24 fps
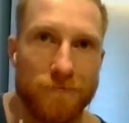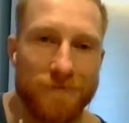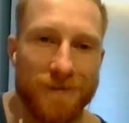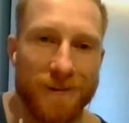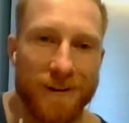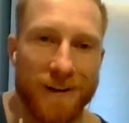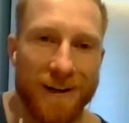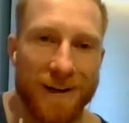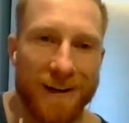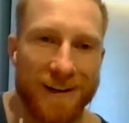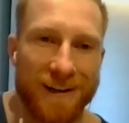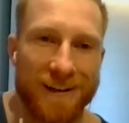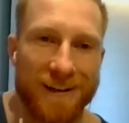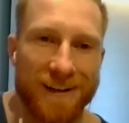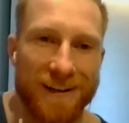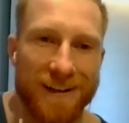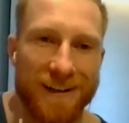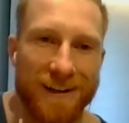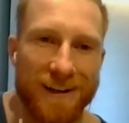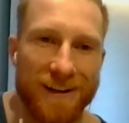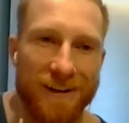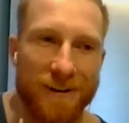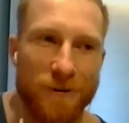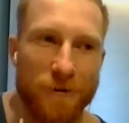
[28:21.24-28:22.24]
Like,
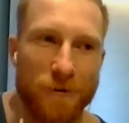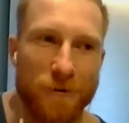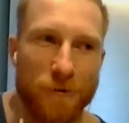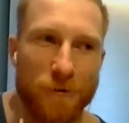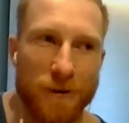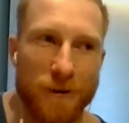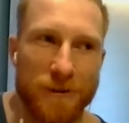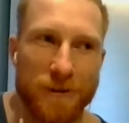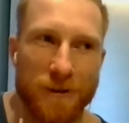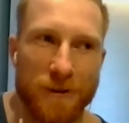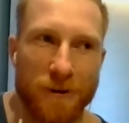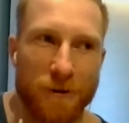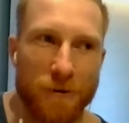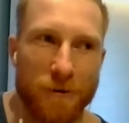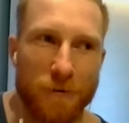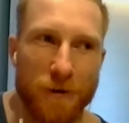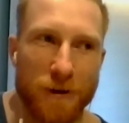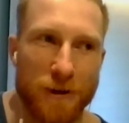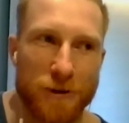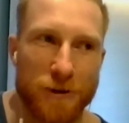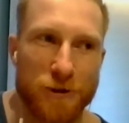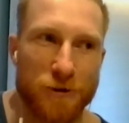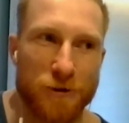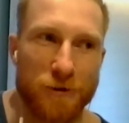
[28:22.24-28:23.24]
or I don't know what
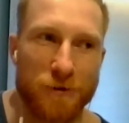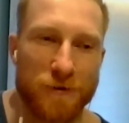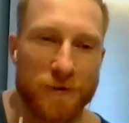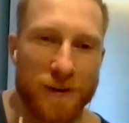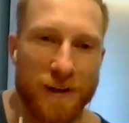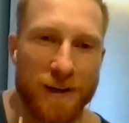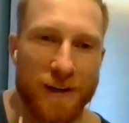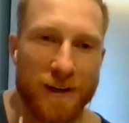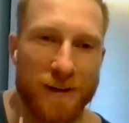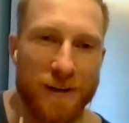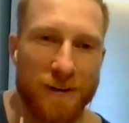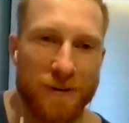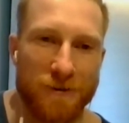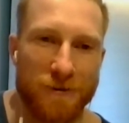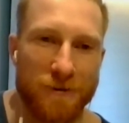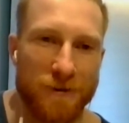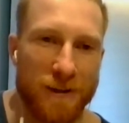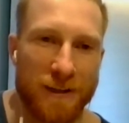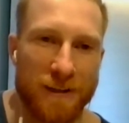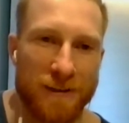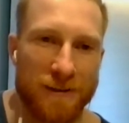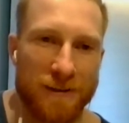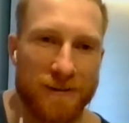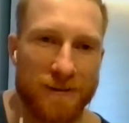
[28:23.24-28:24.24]
I should have done, or
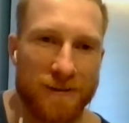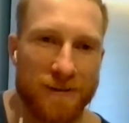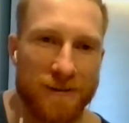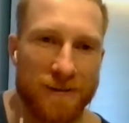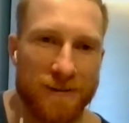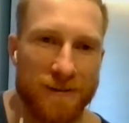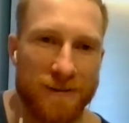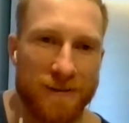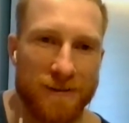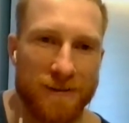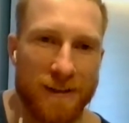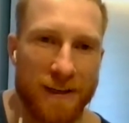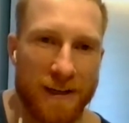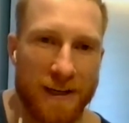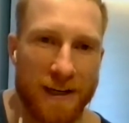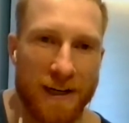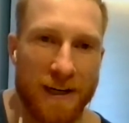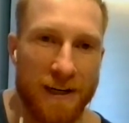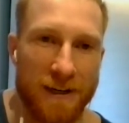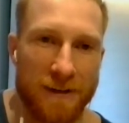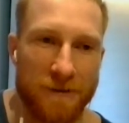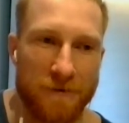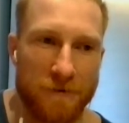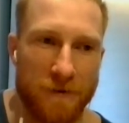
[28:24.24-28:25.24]
they
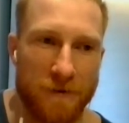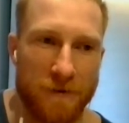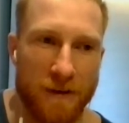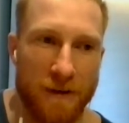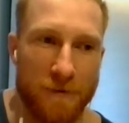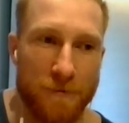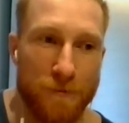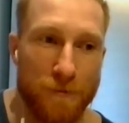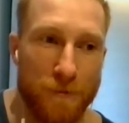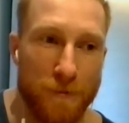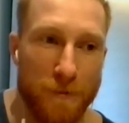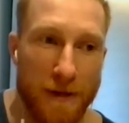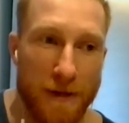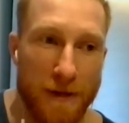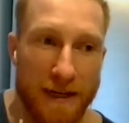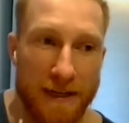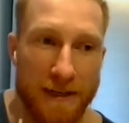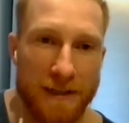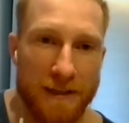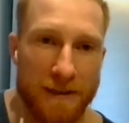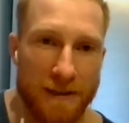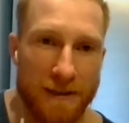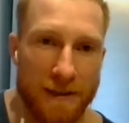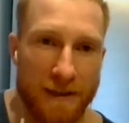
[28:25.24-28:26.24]
can't
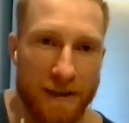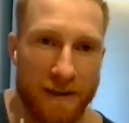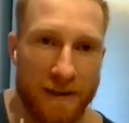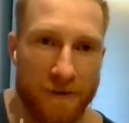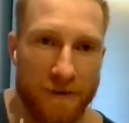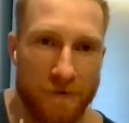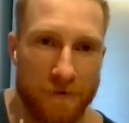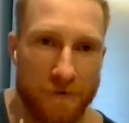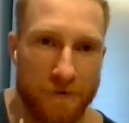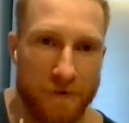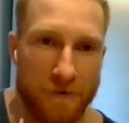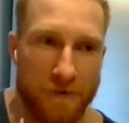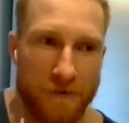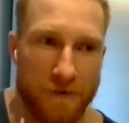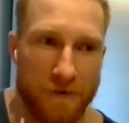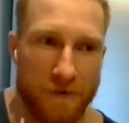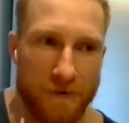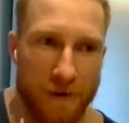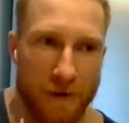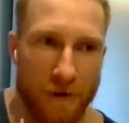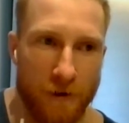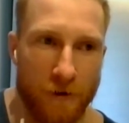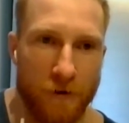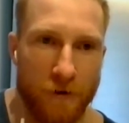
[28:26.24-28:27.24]
immediately
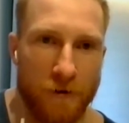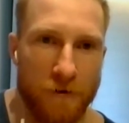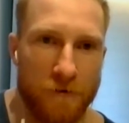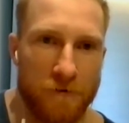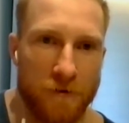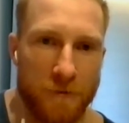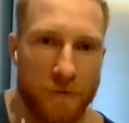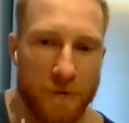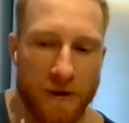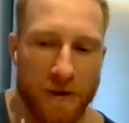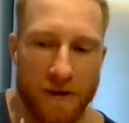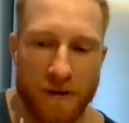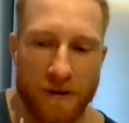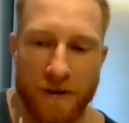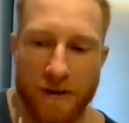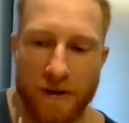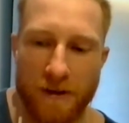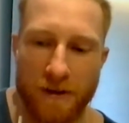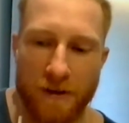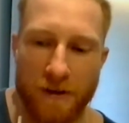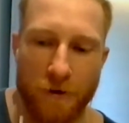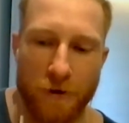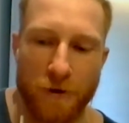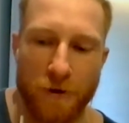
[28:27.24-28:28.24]
learn from it.
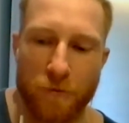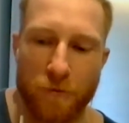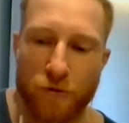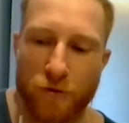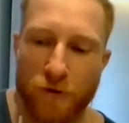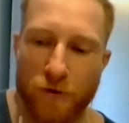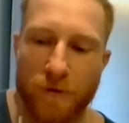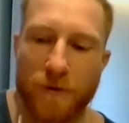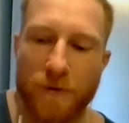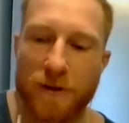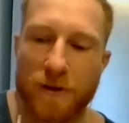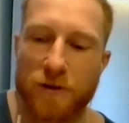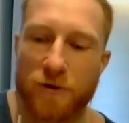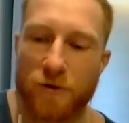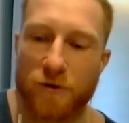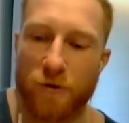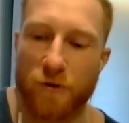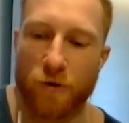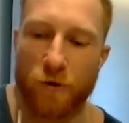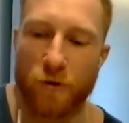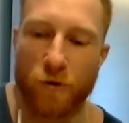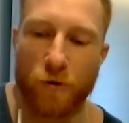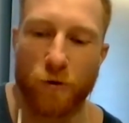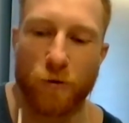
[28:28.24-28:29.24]
You can pretty much
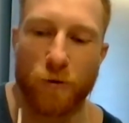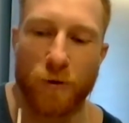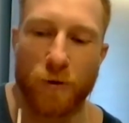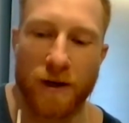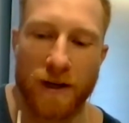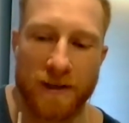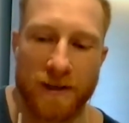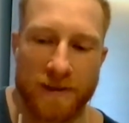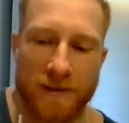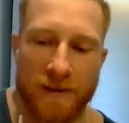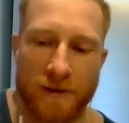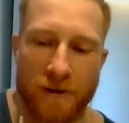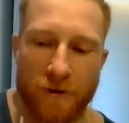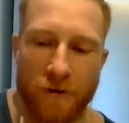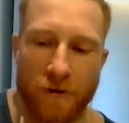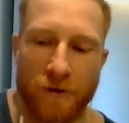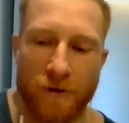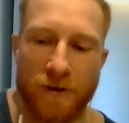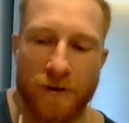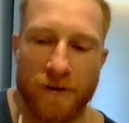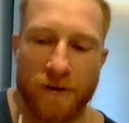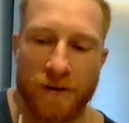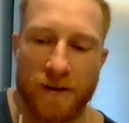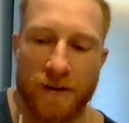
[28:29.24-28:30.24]
always
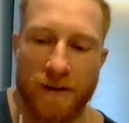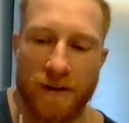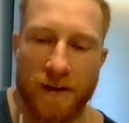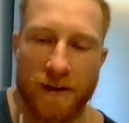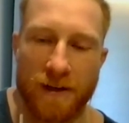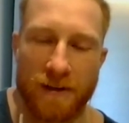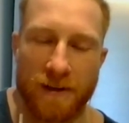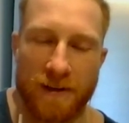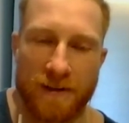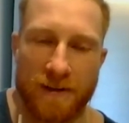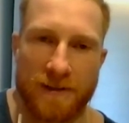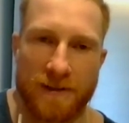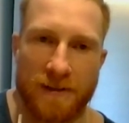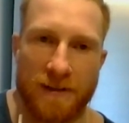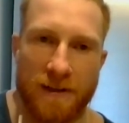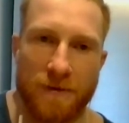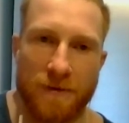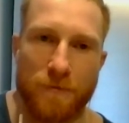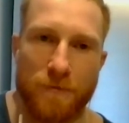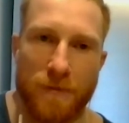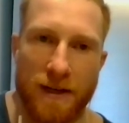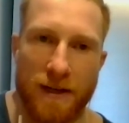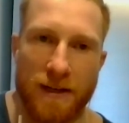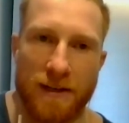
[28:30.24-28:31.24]
learn a lesson
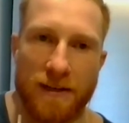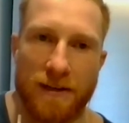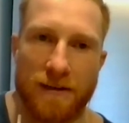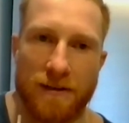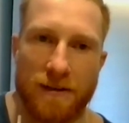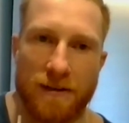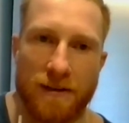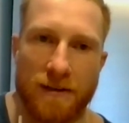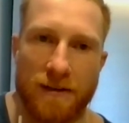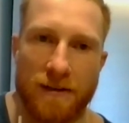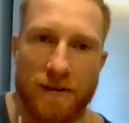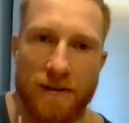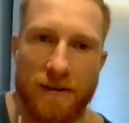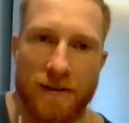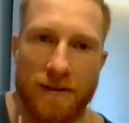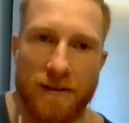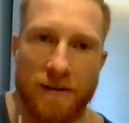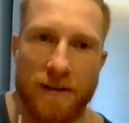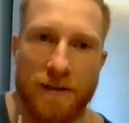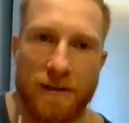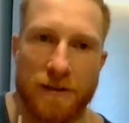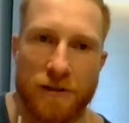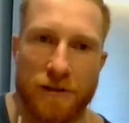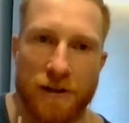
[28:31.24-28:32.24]
immediately
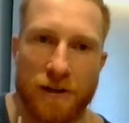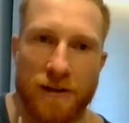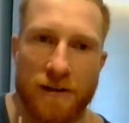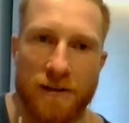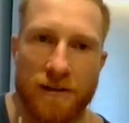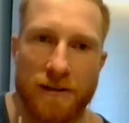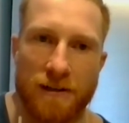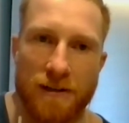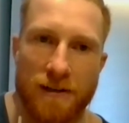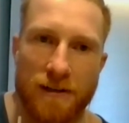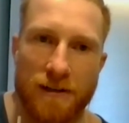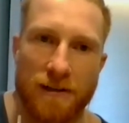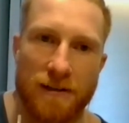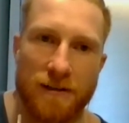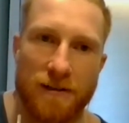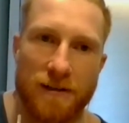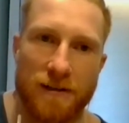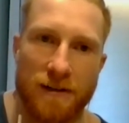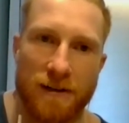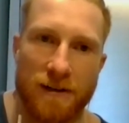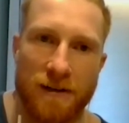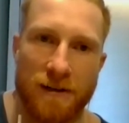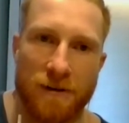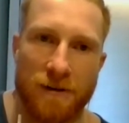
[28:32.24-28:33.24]
in Ninja
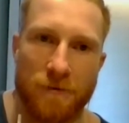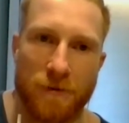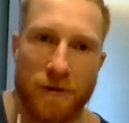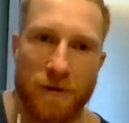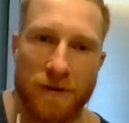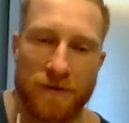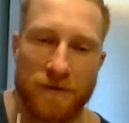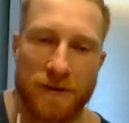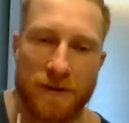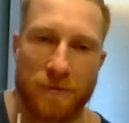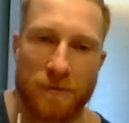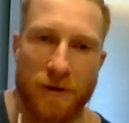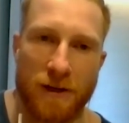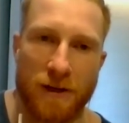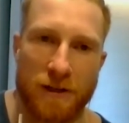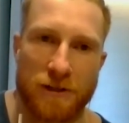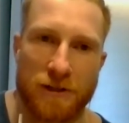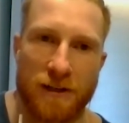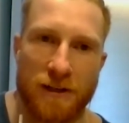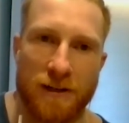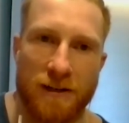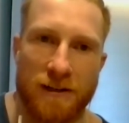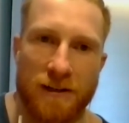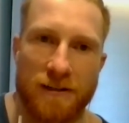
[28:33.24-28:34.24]
when you've
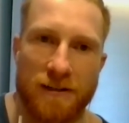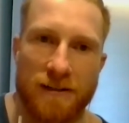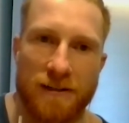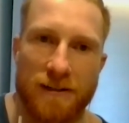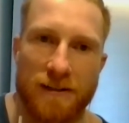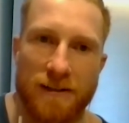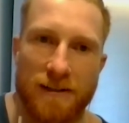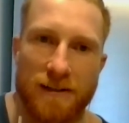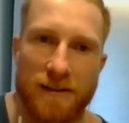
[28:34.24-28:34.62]
splashed down.